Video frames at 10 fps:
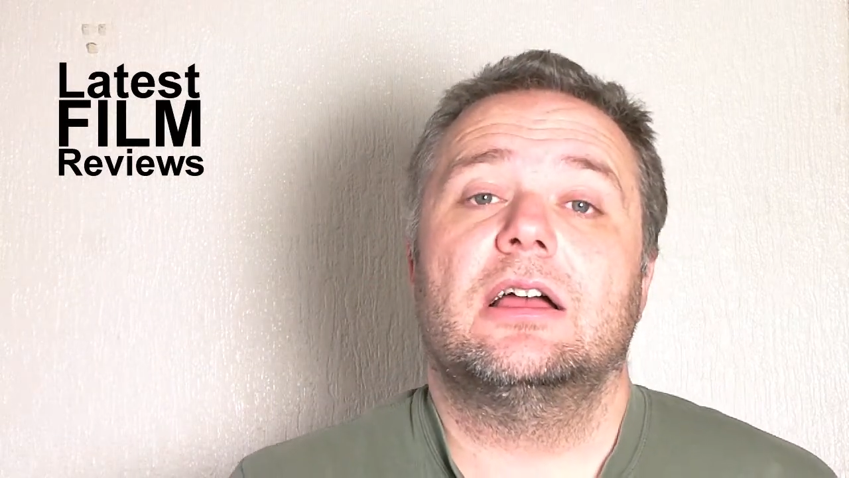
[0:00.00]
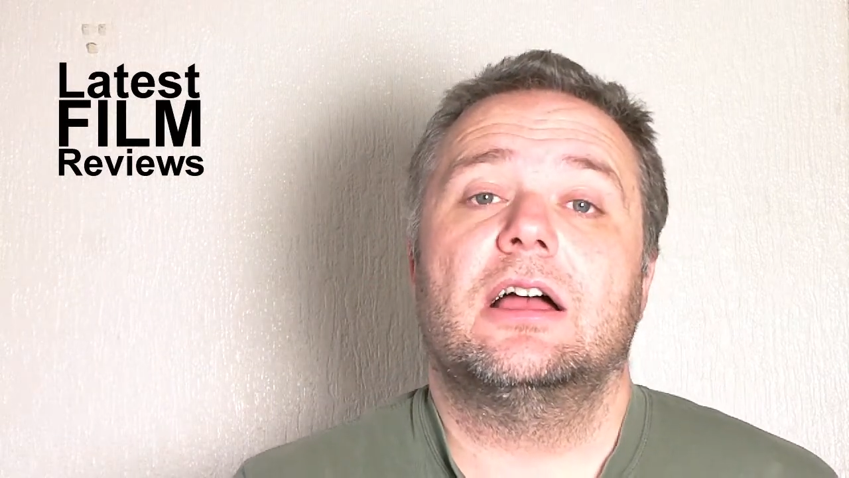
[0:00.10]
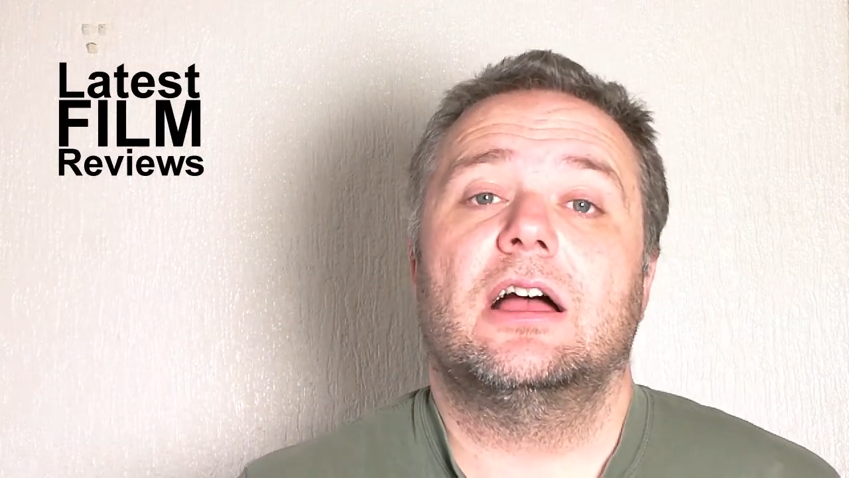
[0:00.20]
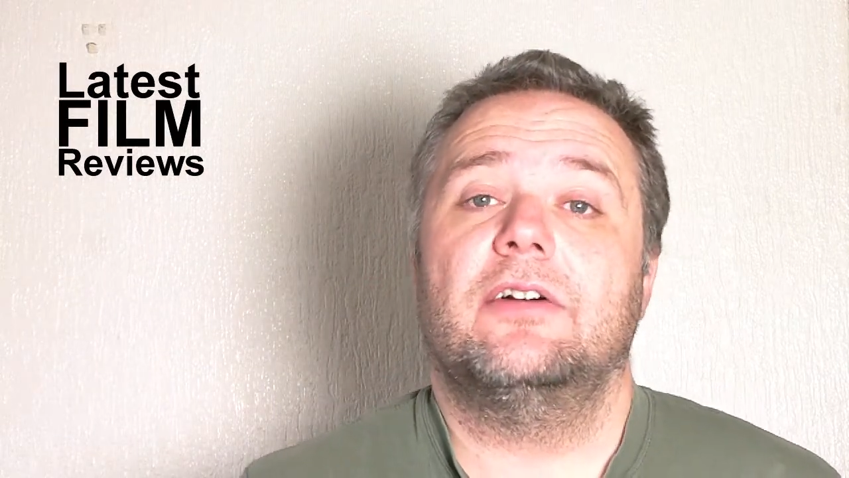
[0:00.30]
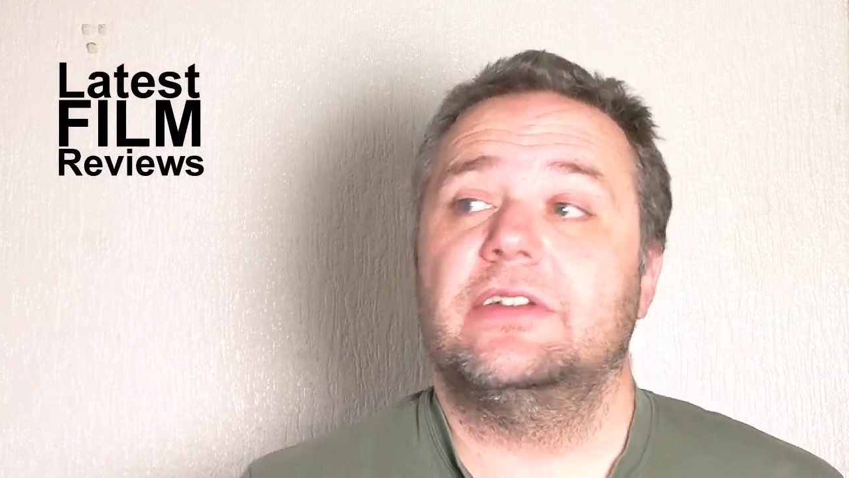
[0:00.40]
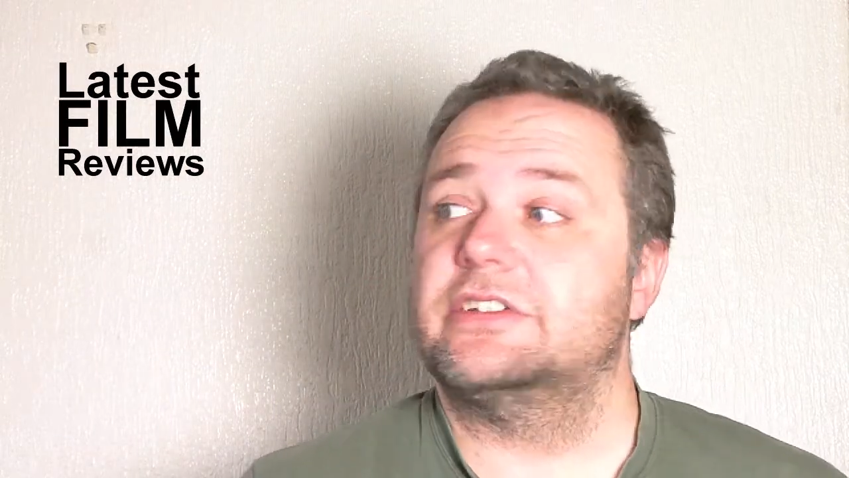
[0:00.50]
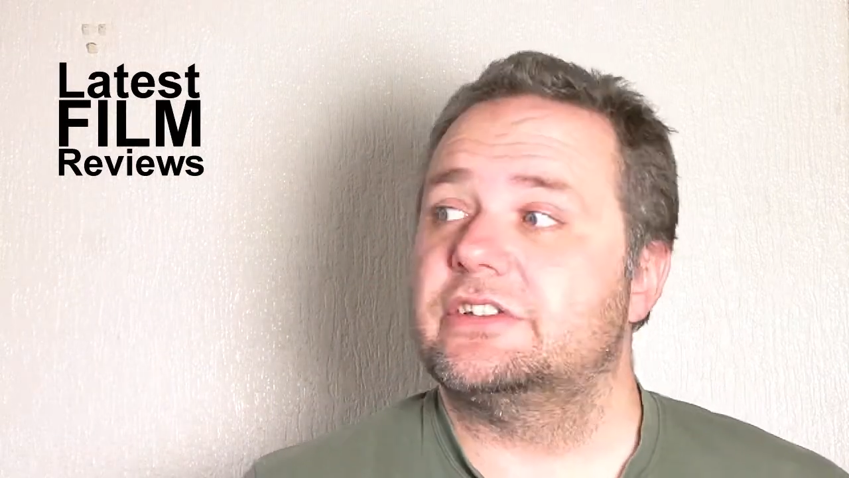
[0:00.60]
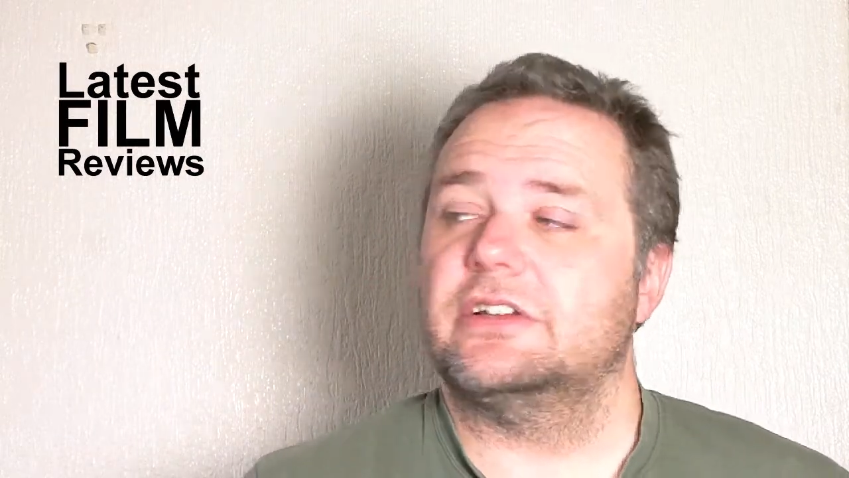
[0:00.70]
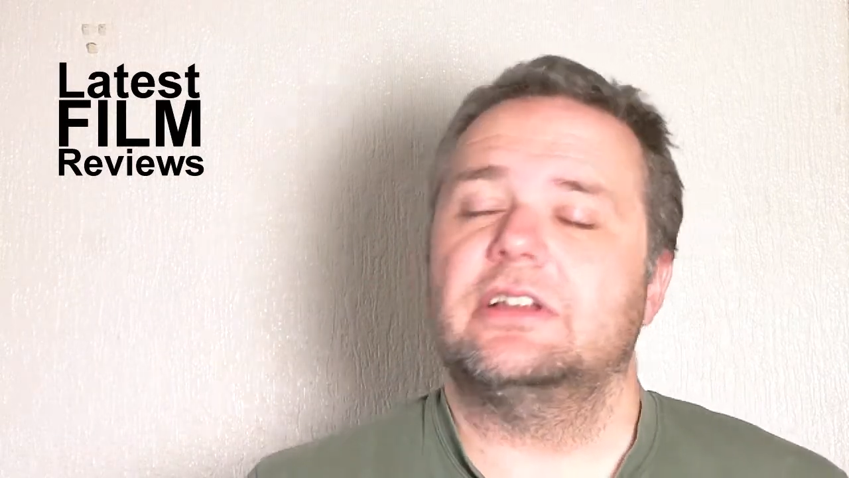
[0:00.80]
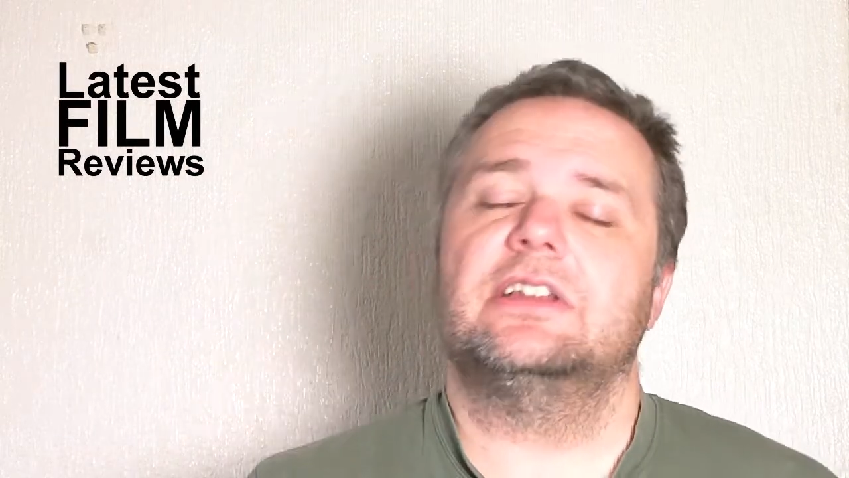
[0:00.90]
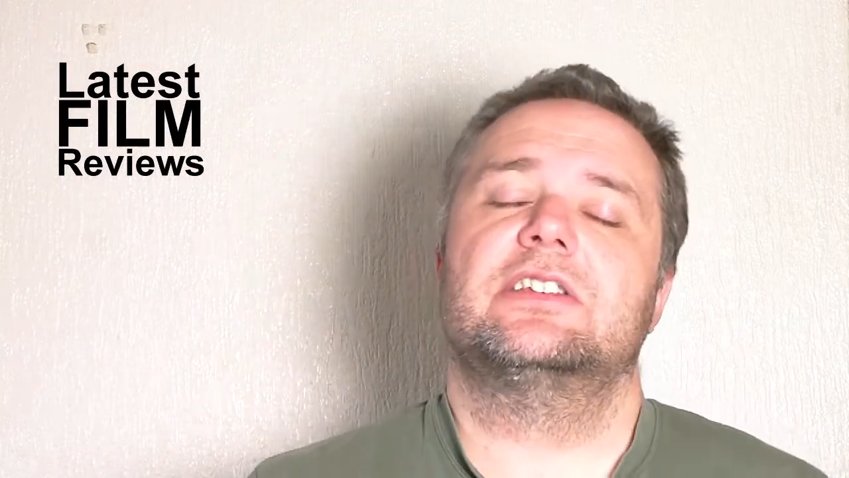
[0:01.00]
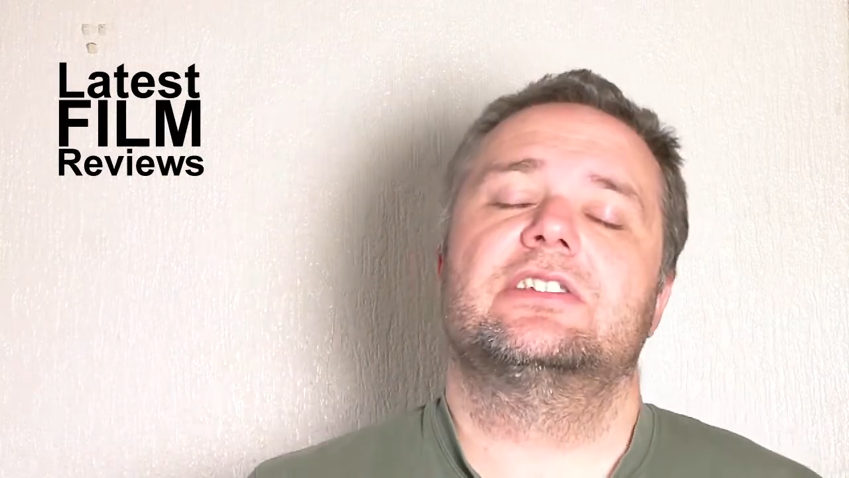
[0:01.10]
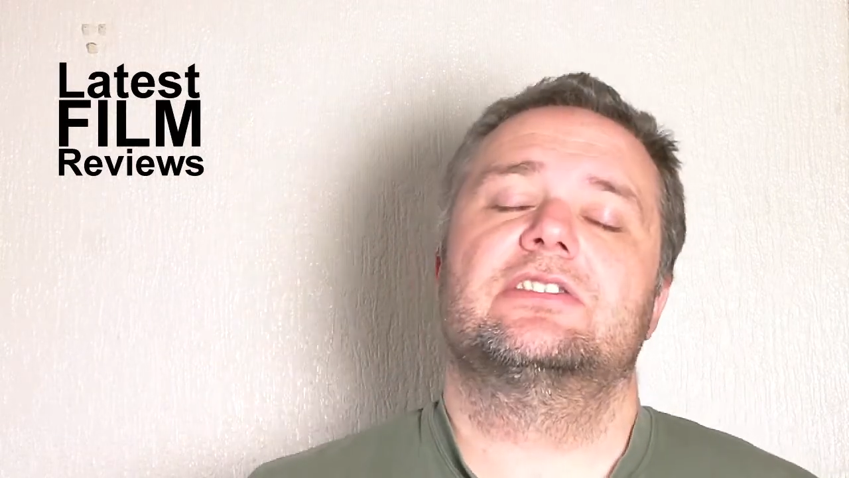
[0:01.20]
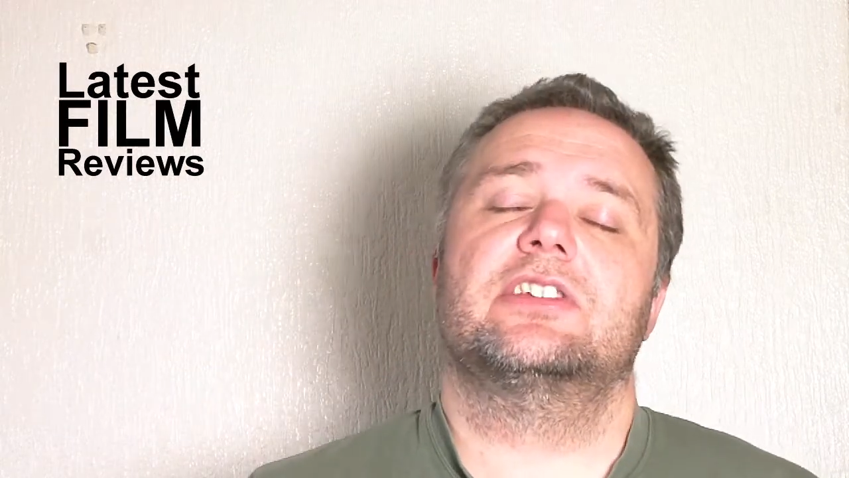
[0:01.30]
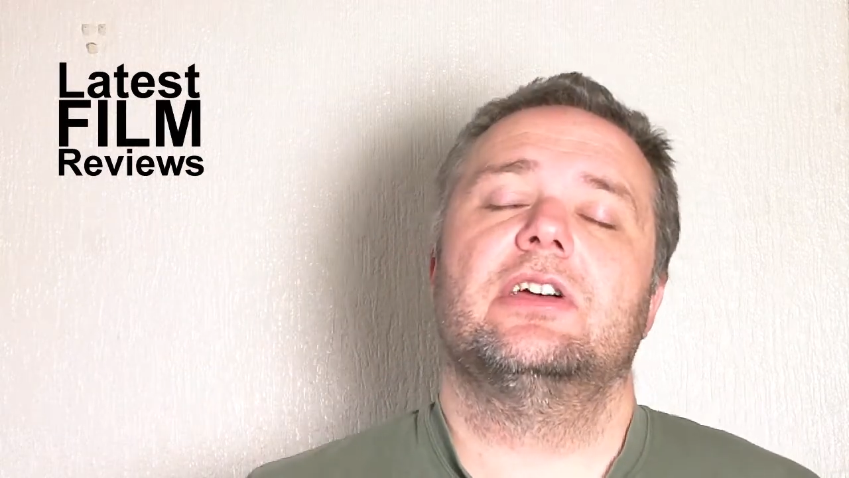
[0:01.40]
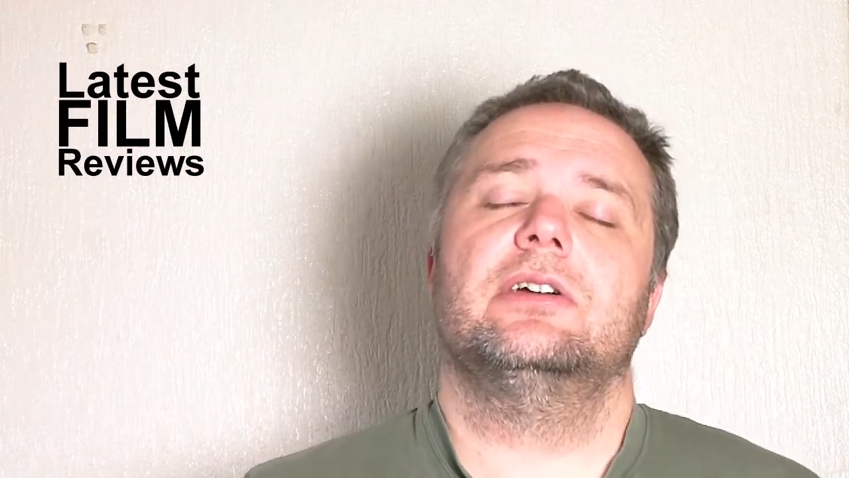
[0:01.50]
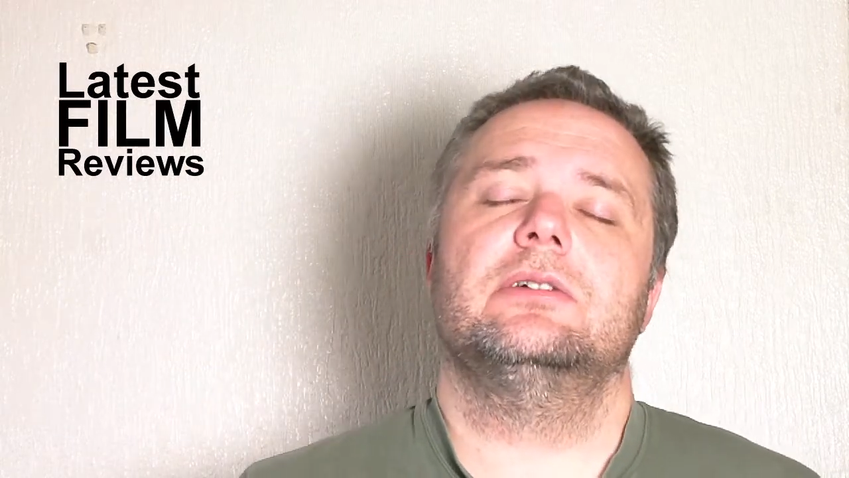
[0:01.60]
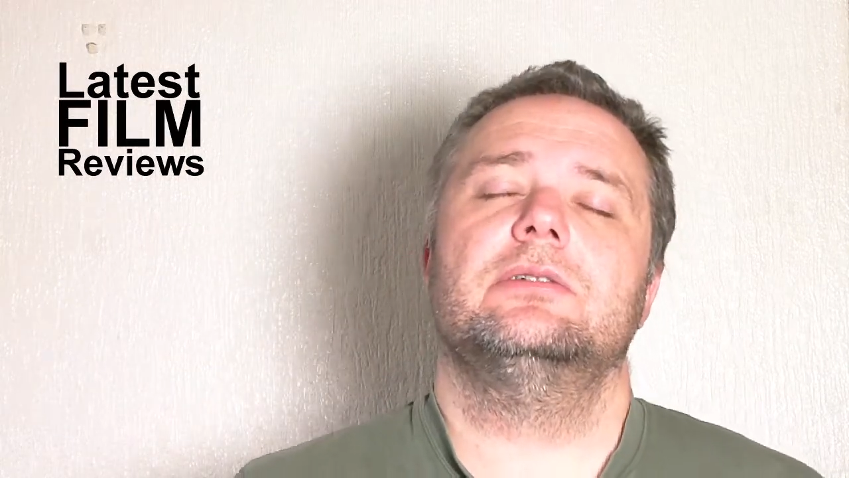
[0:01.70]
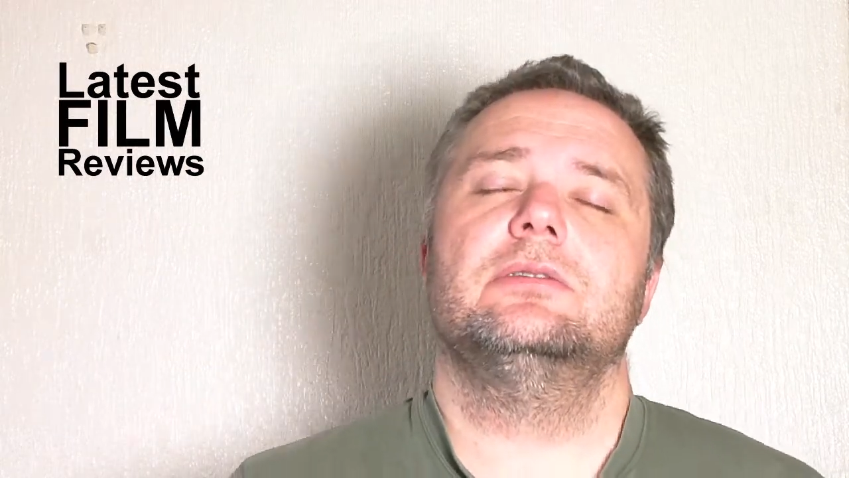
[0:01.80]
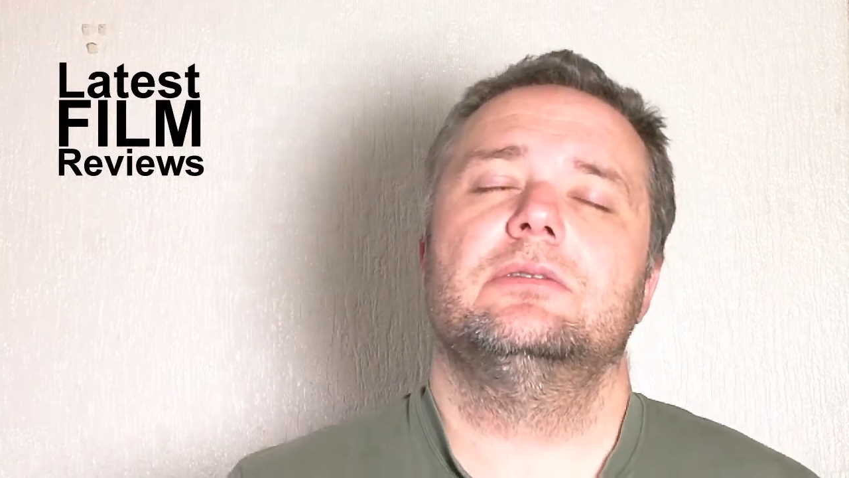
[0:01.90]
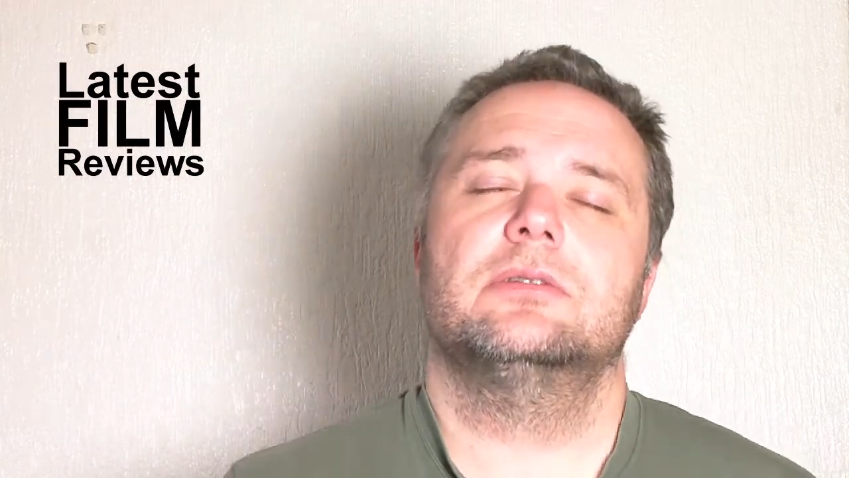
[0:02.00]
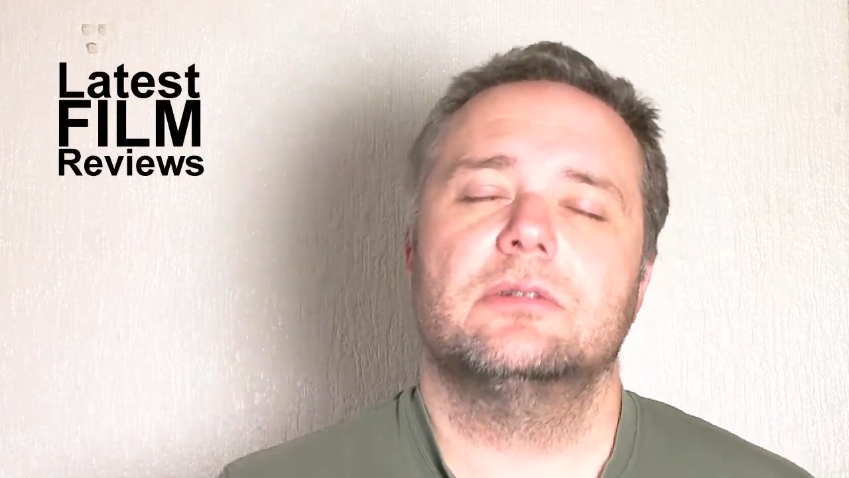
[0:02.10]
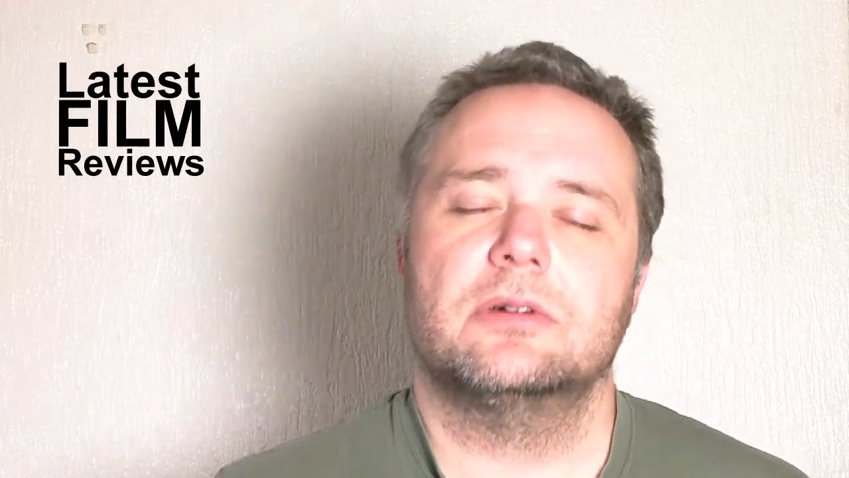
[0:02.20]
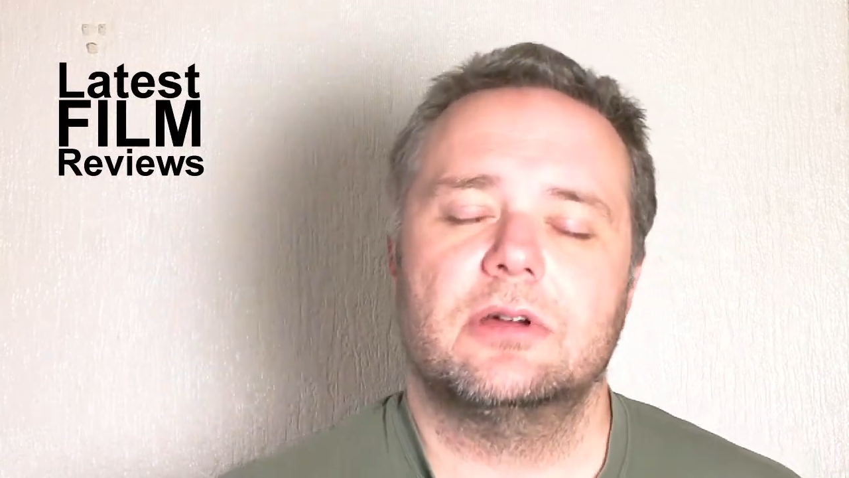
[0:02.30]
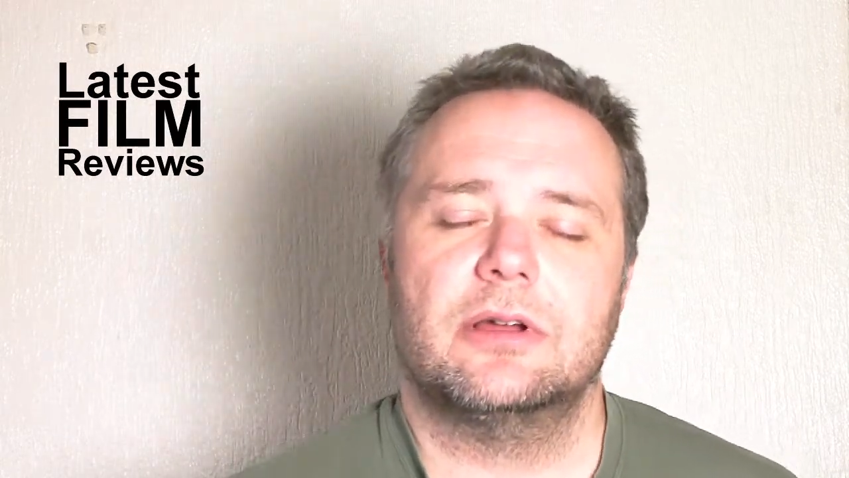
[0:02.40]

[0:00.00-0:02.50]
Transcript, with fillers: And it's, it's so...